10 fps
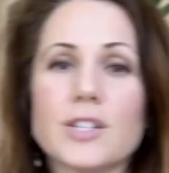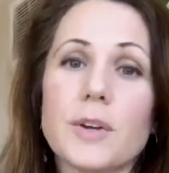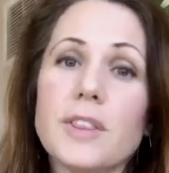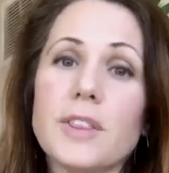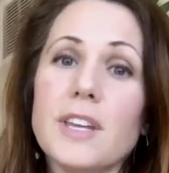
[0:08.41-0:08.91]
So,
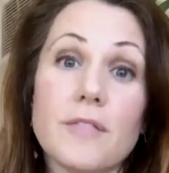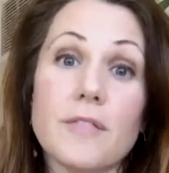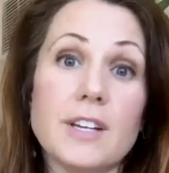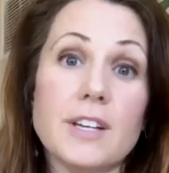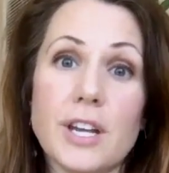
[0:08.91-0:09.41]
in the
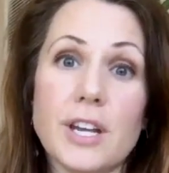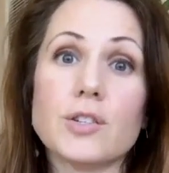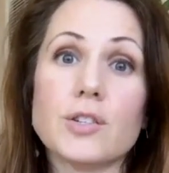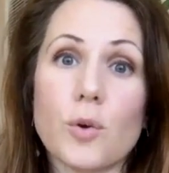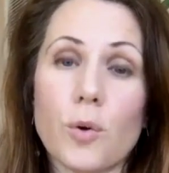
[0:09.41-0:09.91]
Invite
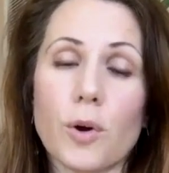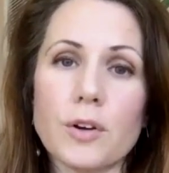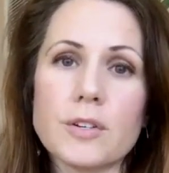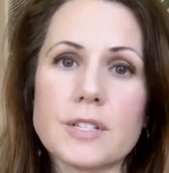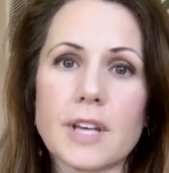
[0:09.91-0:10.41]
Change
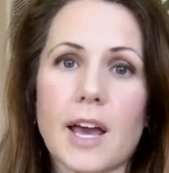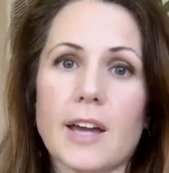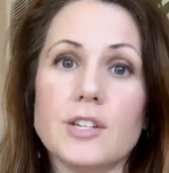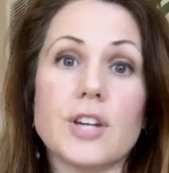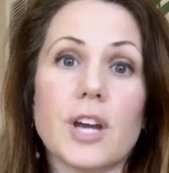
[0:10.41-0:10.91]
course,
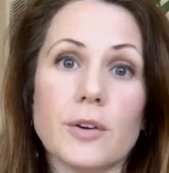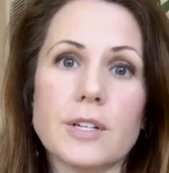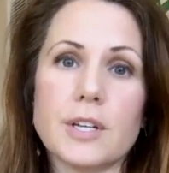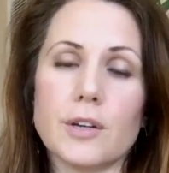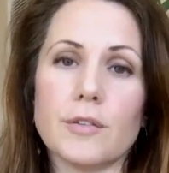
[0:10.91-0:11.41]
uh,
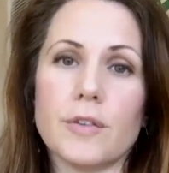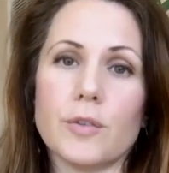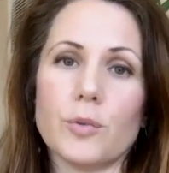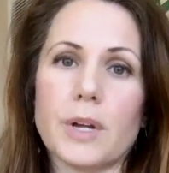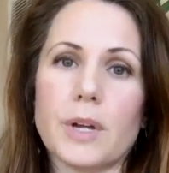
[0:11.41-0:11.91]
generative
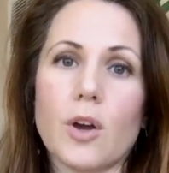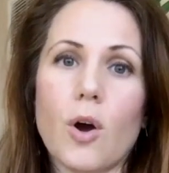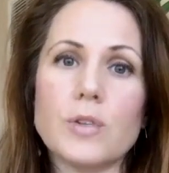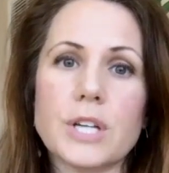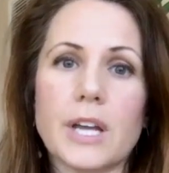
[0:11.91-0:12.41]
group
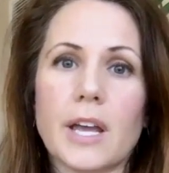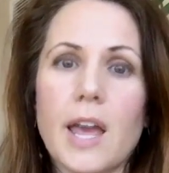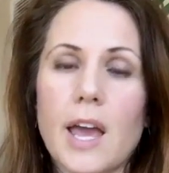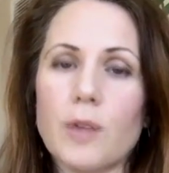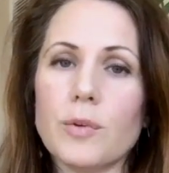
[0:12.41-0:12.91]
coaching,
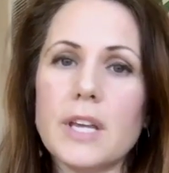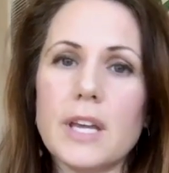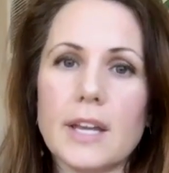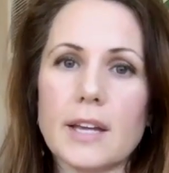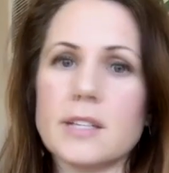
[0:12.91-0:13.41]
it
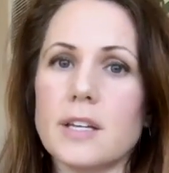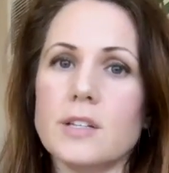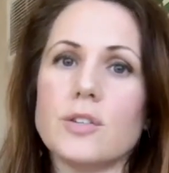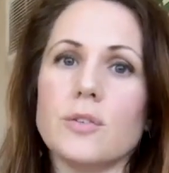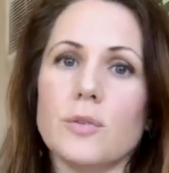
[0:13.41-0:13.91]
really gets
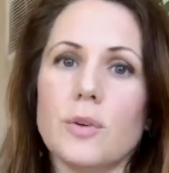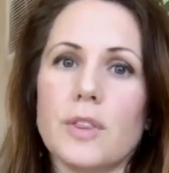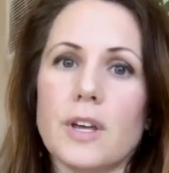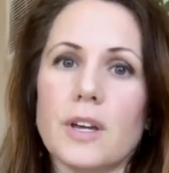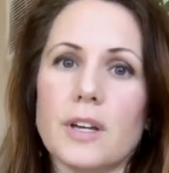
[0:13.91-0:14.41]
into
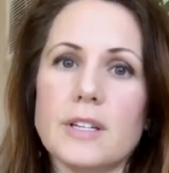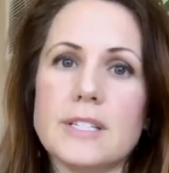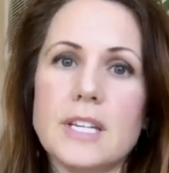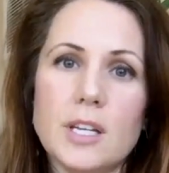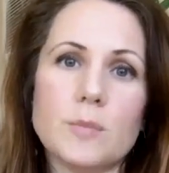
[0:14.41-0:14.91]
the
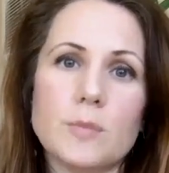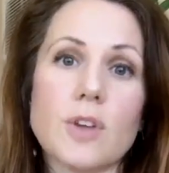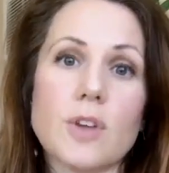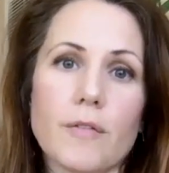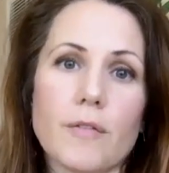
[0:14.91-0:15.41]
team
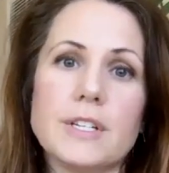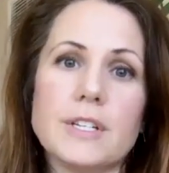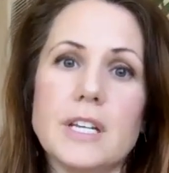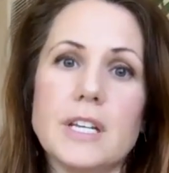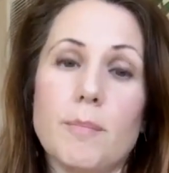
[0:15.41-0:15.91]

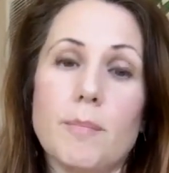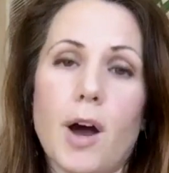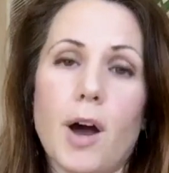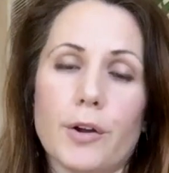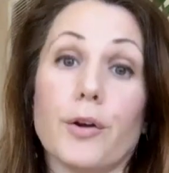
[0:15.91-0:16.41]
sovereignty
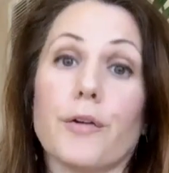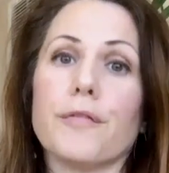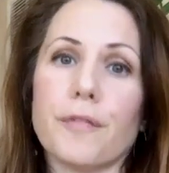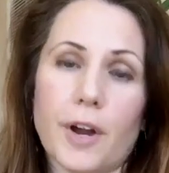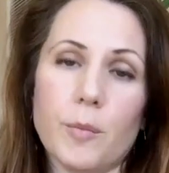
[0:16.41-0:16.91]
model or
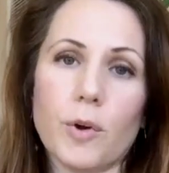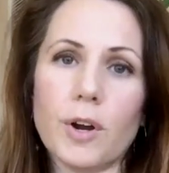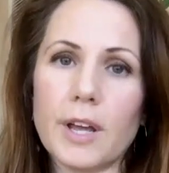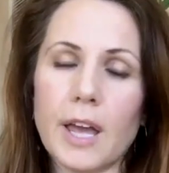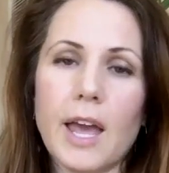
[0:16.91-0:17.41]

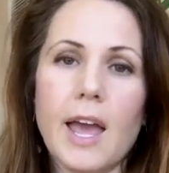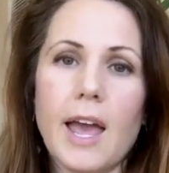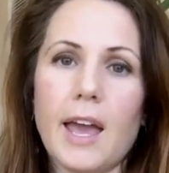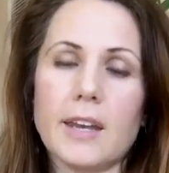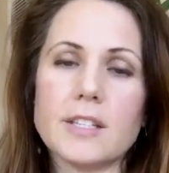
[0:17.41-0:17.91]
framework.
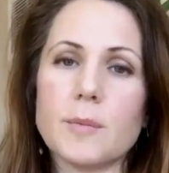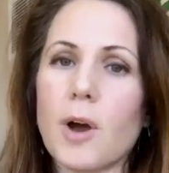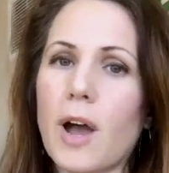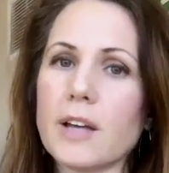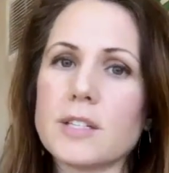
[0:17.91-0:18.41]
And it's
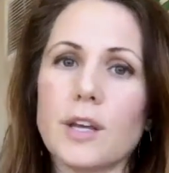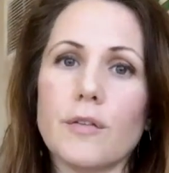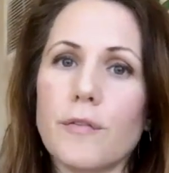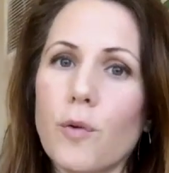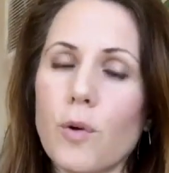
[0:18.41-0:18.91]
about asking
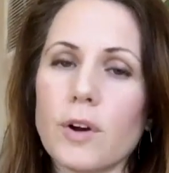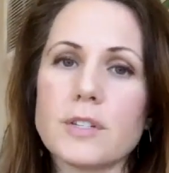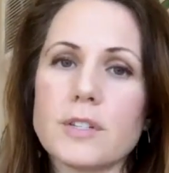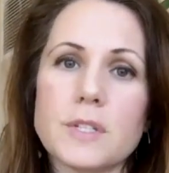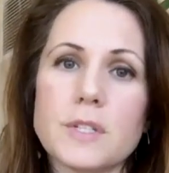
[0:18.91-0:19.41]
four
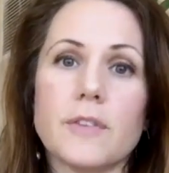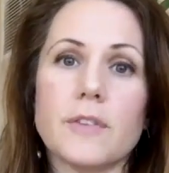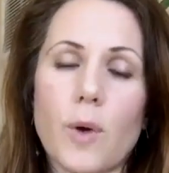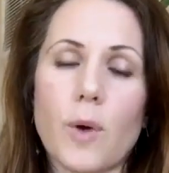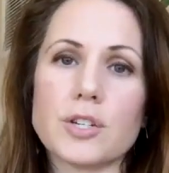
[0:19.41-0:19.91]

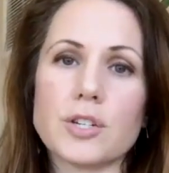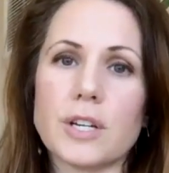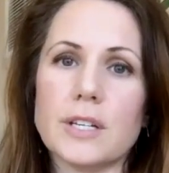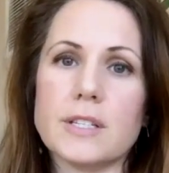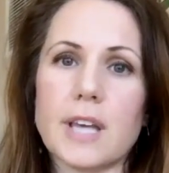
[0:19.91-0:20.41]
specific
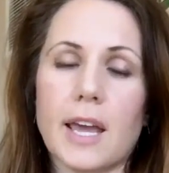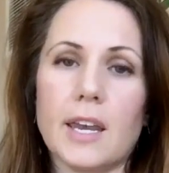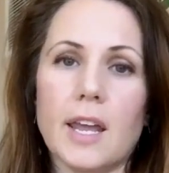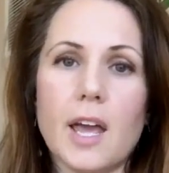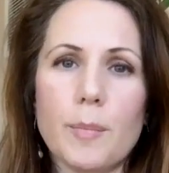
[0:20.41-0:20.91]
questions
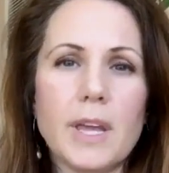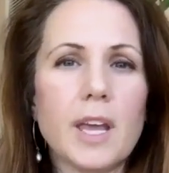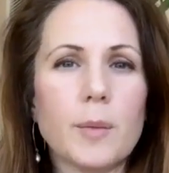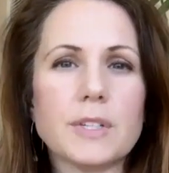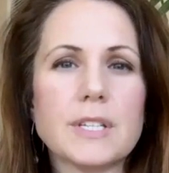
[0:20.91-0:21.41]
and being
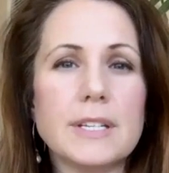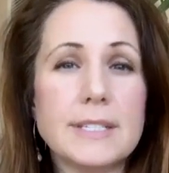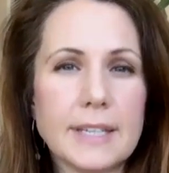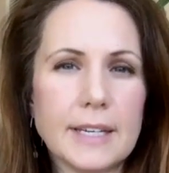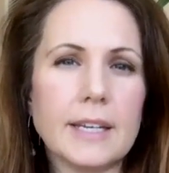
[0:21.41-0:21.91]
able to
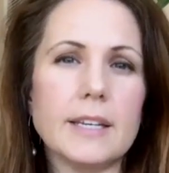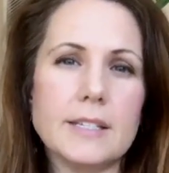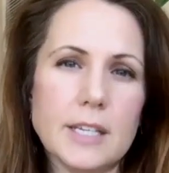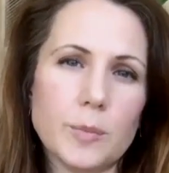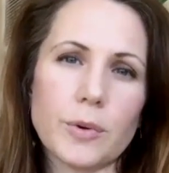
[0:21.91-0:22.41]
dig
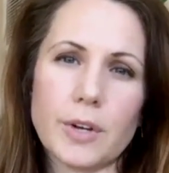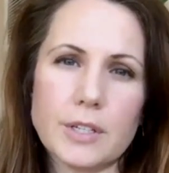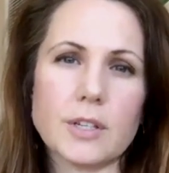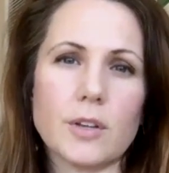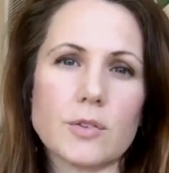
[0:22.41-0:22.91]
deeper
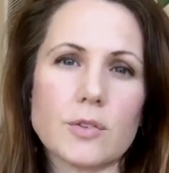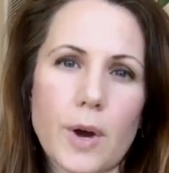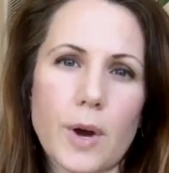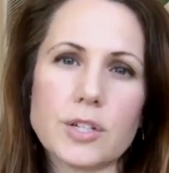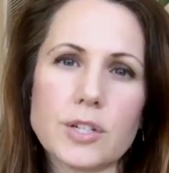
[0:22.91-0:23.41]
into those
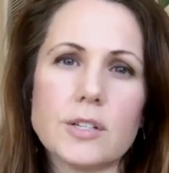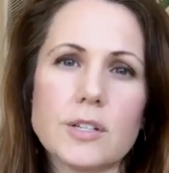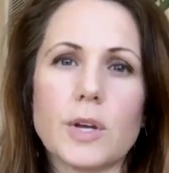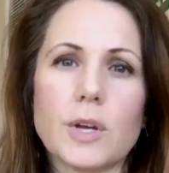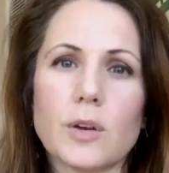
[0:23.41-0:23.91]
questions
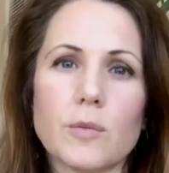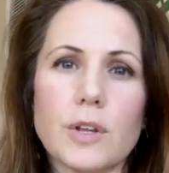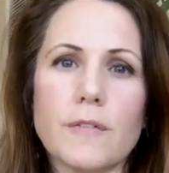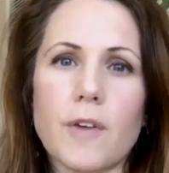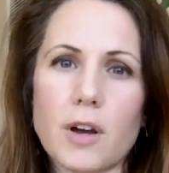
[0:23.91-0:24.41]
so we can
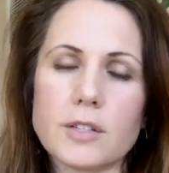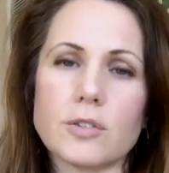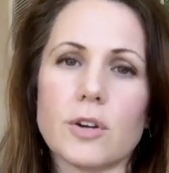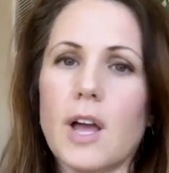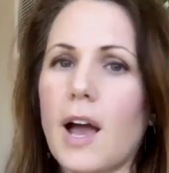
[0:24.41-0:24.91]
really
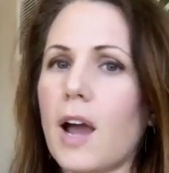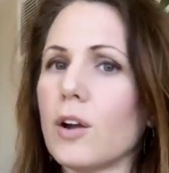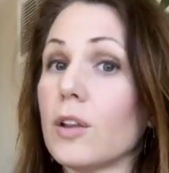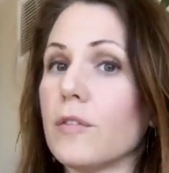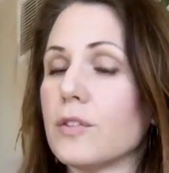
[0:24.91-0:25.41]
foster
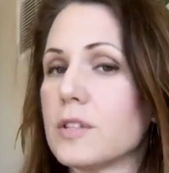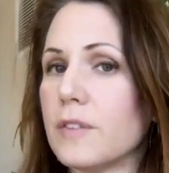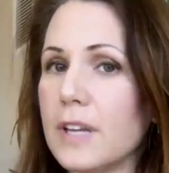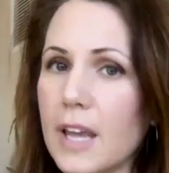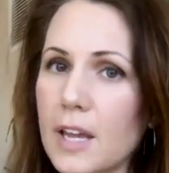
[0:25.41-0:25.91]
higher levels of
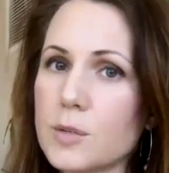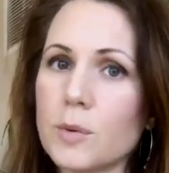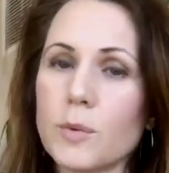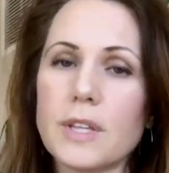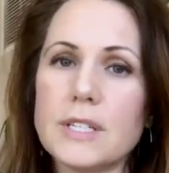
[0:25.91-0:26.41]

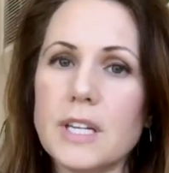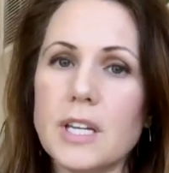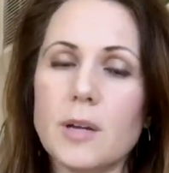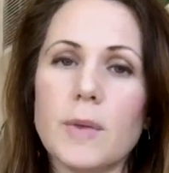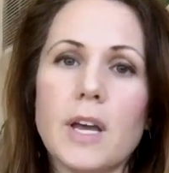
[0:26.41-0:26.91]
engagement with the
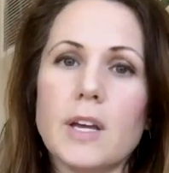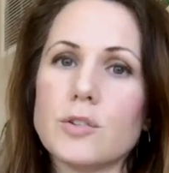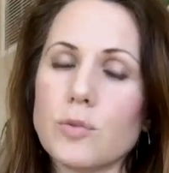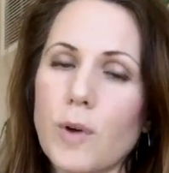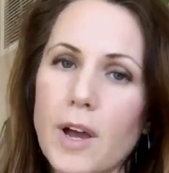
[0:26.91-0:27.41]
team,
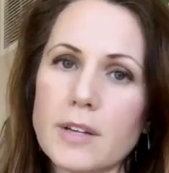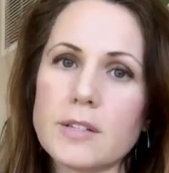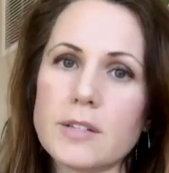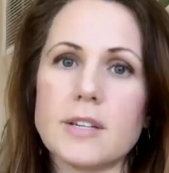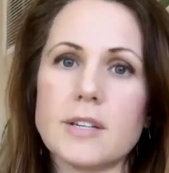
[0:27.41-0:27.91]

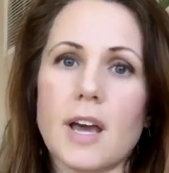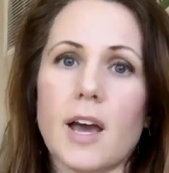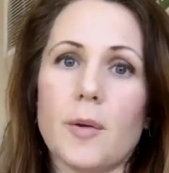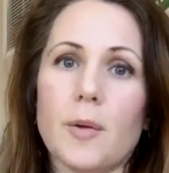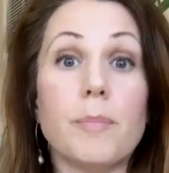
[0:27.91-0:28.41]
trust,
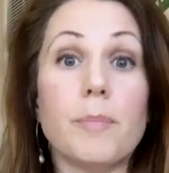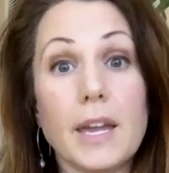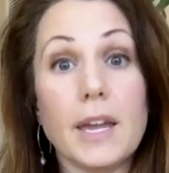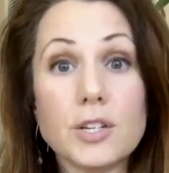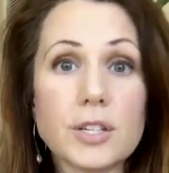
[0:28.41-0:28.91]
um,
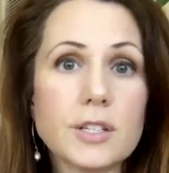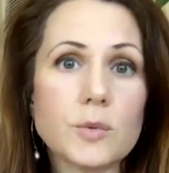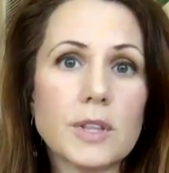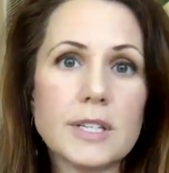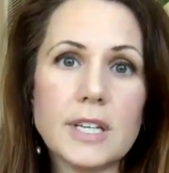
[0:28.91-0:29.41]
patience
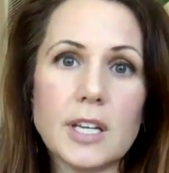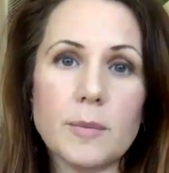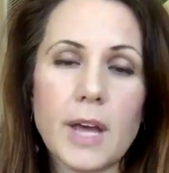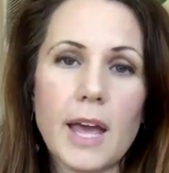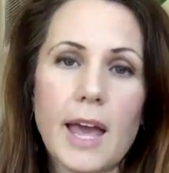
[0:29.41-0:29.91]
with the
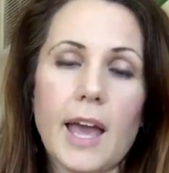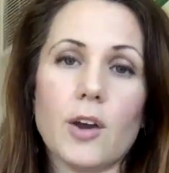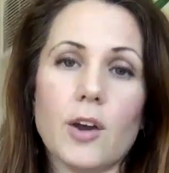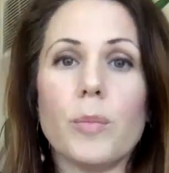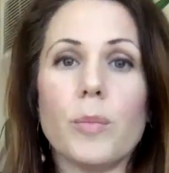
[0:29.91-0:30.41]
team,
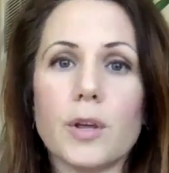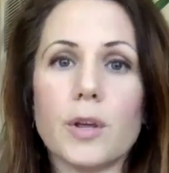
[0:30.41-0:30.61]
and open